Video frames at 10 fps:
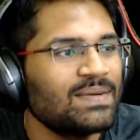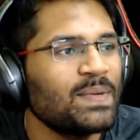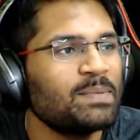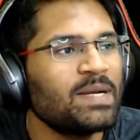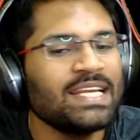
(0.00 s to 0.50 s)

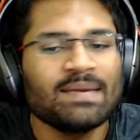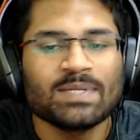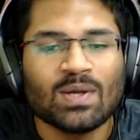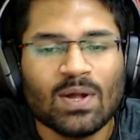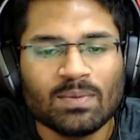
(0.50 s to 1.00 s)
well, middle
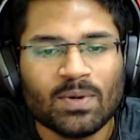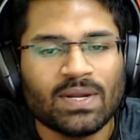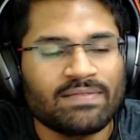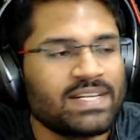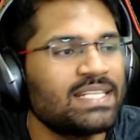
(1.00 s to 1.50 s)
game is all
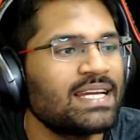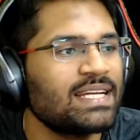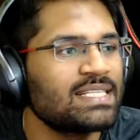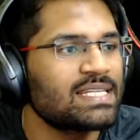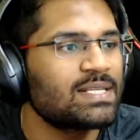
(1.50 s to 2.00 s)
about
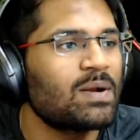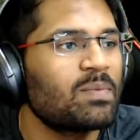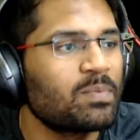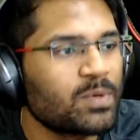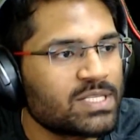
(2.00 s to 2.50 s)
everything. It's just not
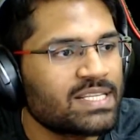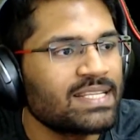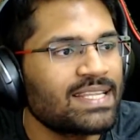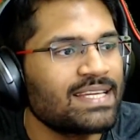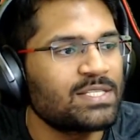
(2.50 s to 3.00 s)
about
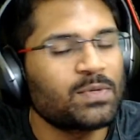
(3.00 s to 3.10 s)
positional things.